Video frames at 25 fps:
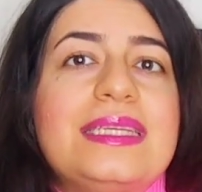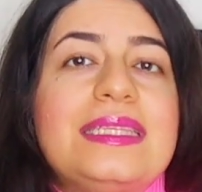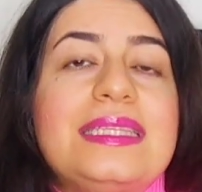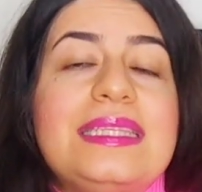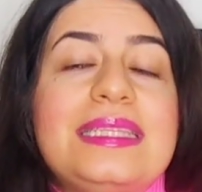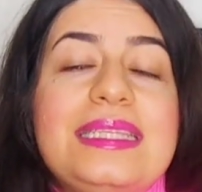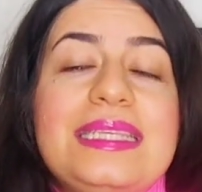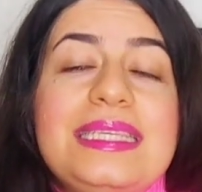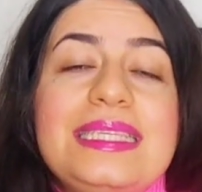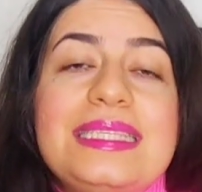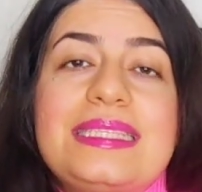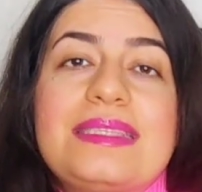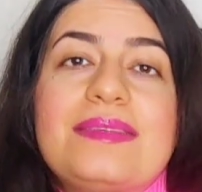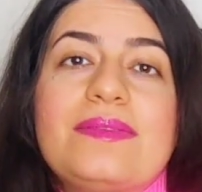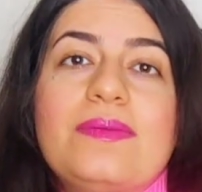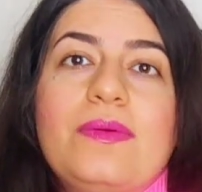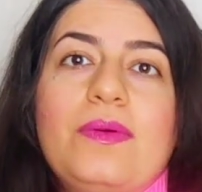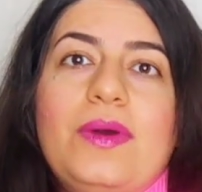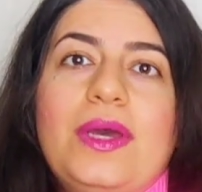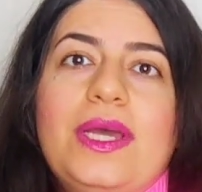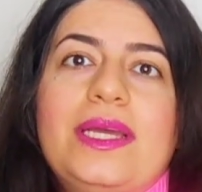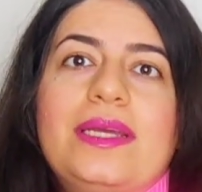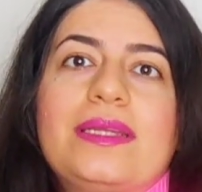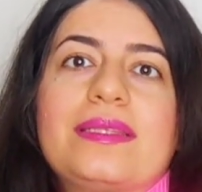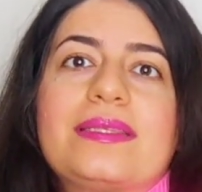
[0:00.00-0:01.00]
This
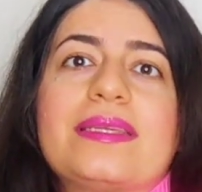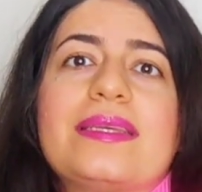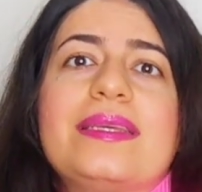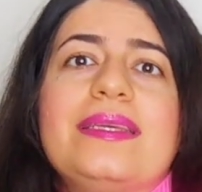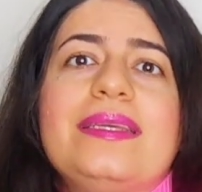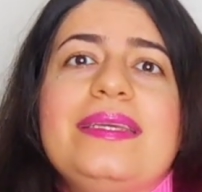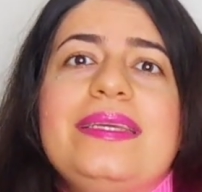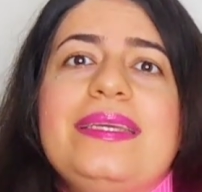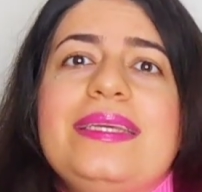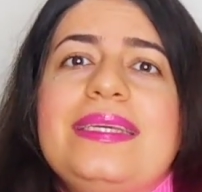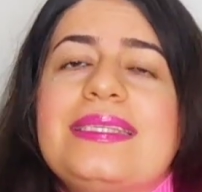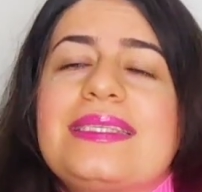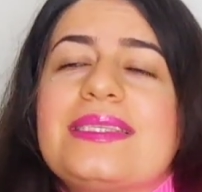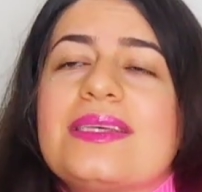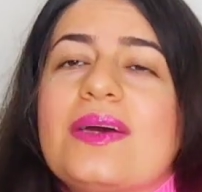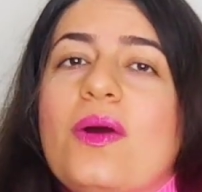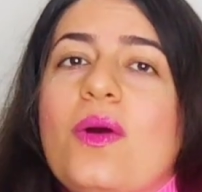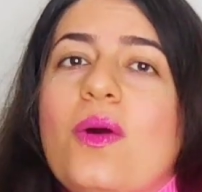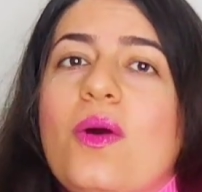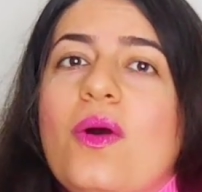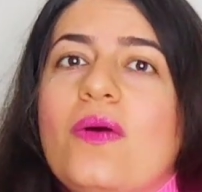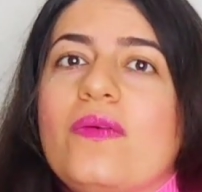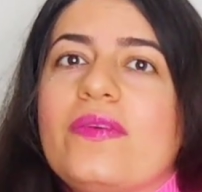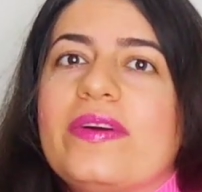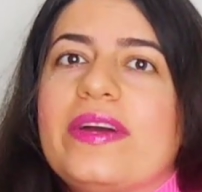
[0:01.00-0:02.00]
word is
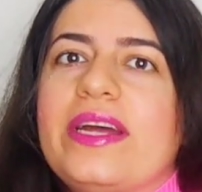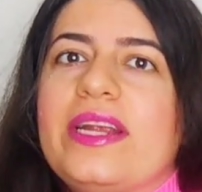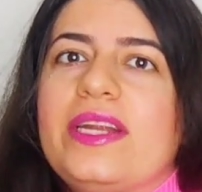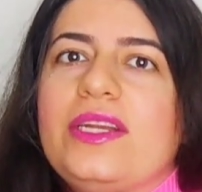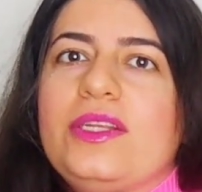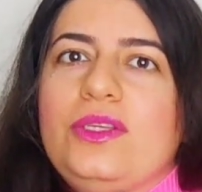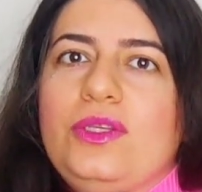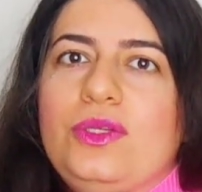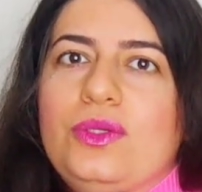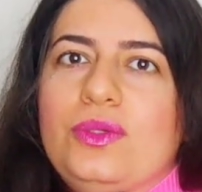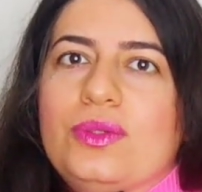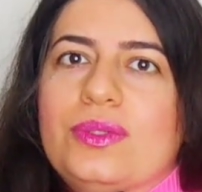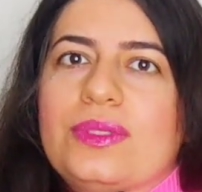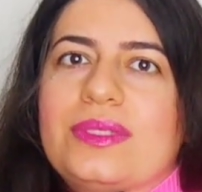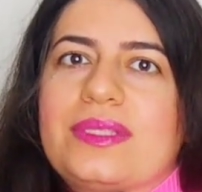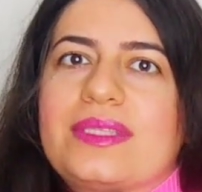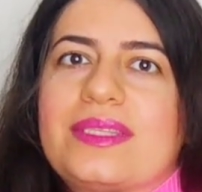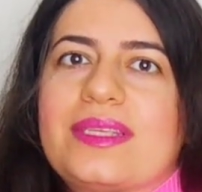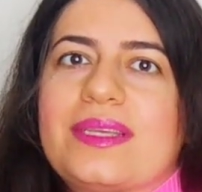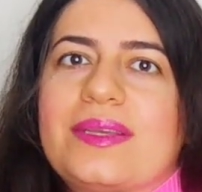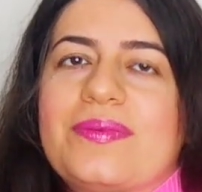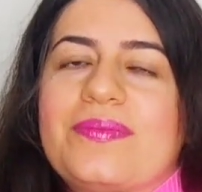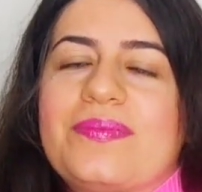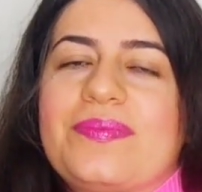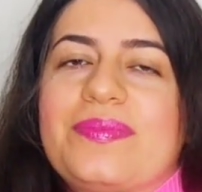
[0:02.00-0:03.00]

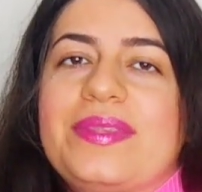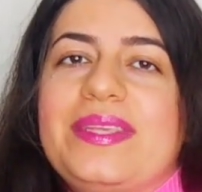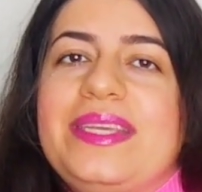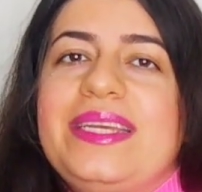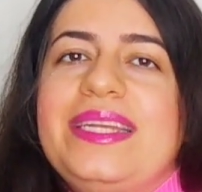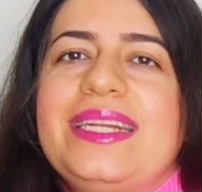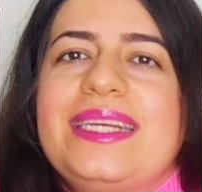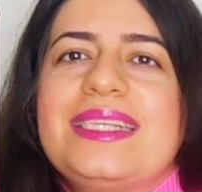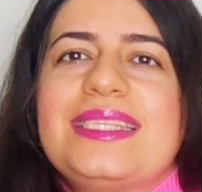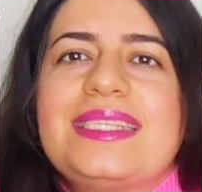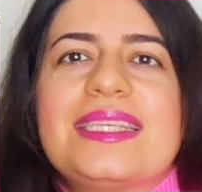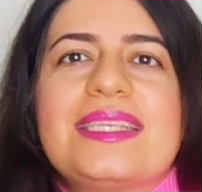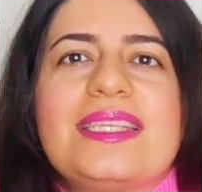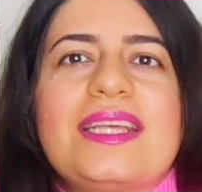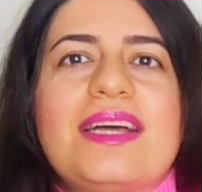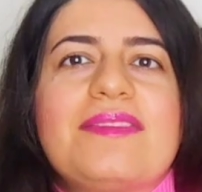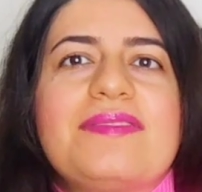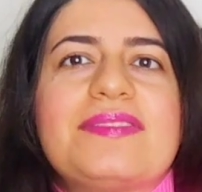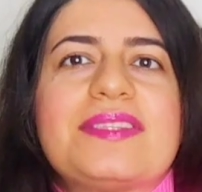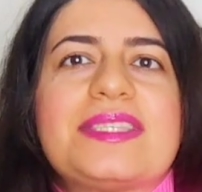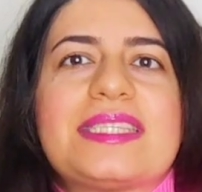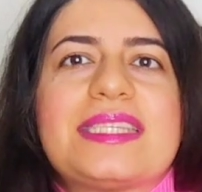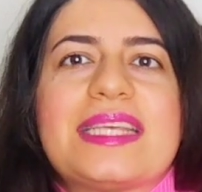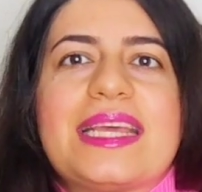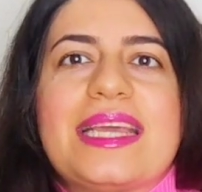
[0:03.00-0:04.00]
overused. Instead
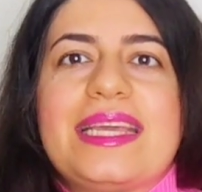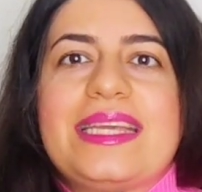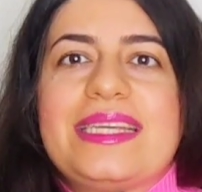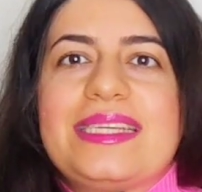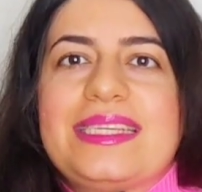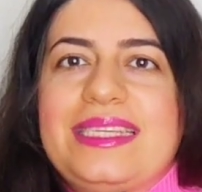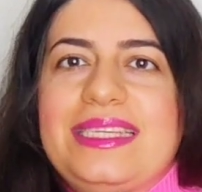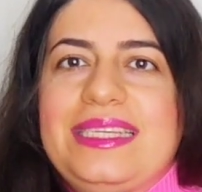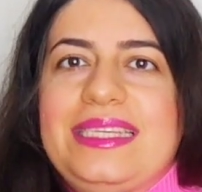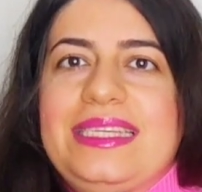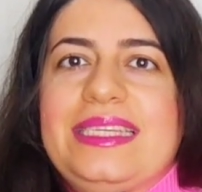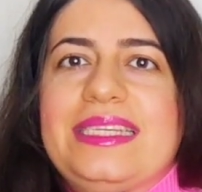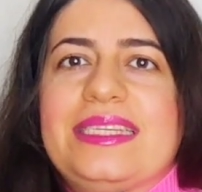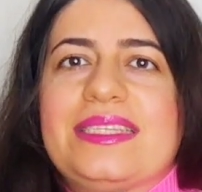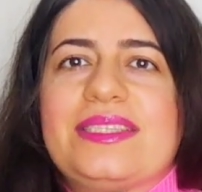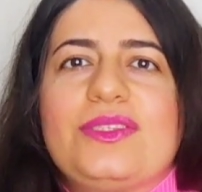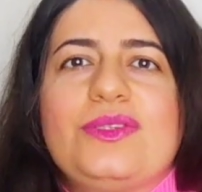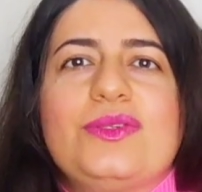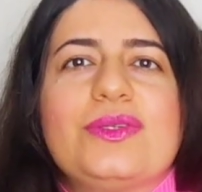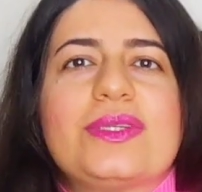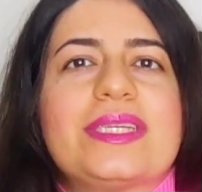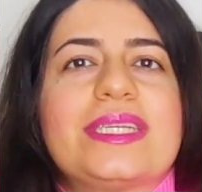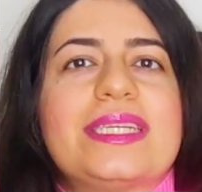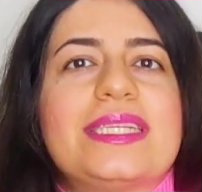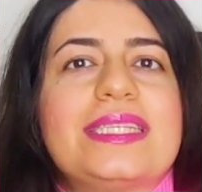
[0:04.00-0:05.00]
of saying it,
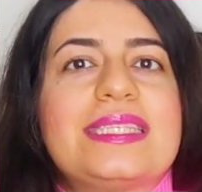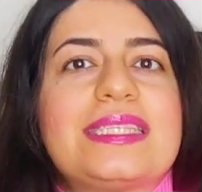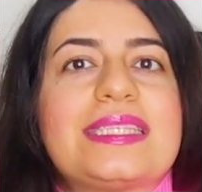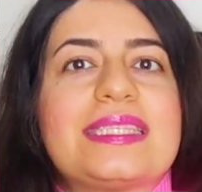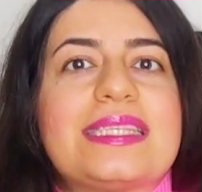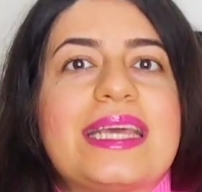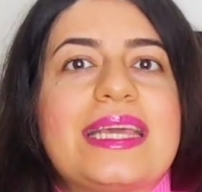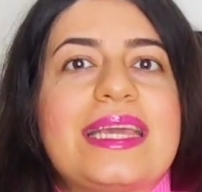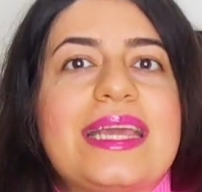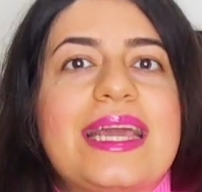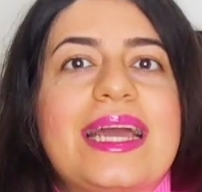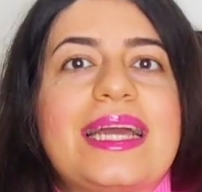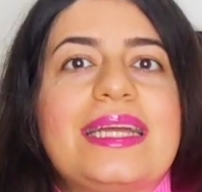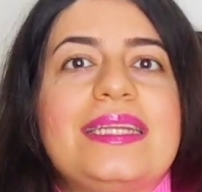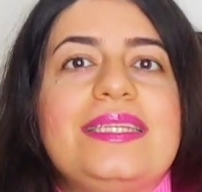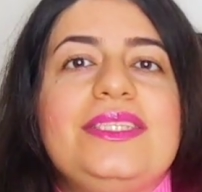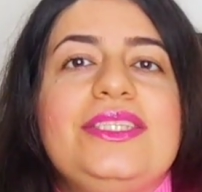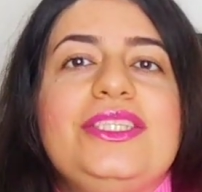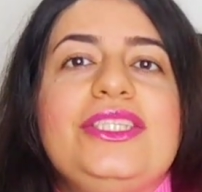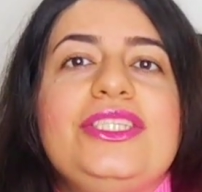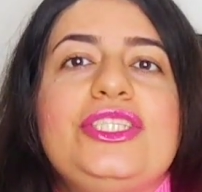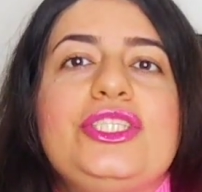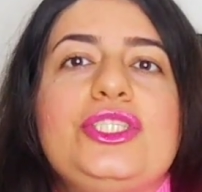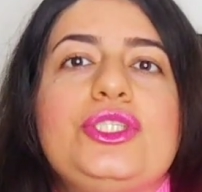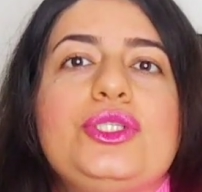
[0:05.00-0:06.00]
you can say
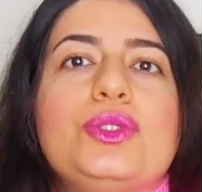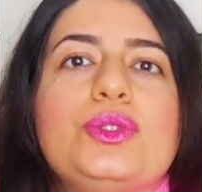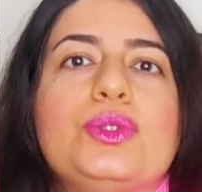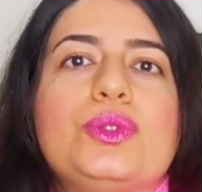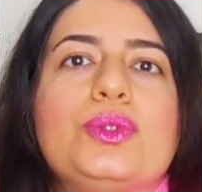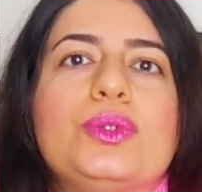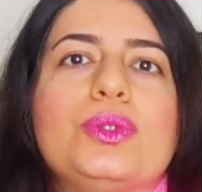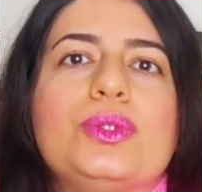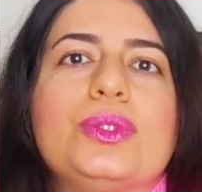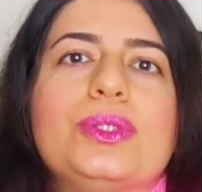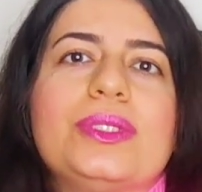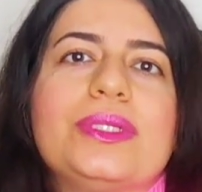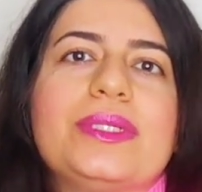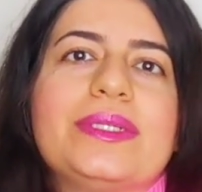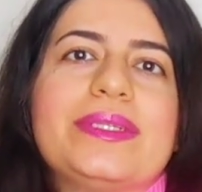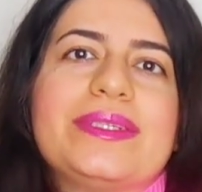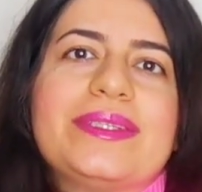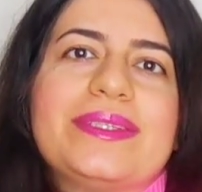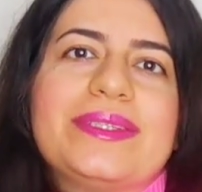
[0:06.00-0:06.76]
an issue.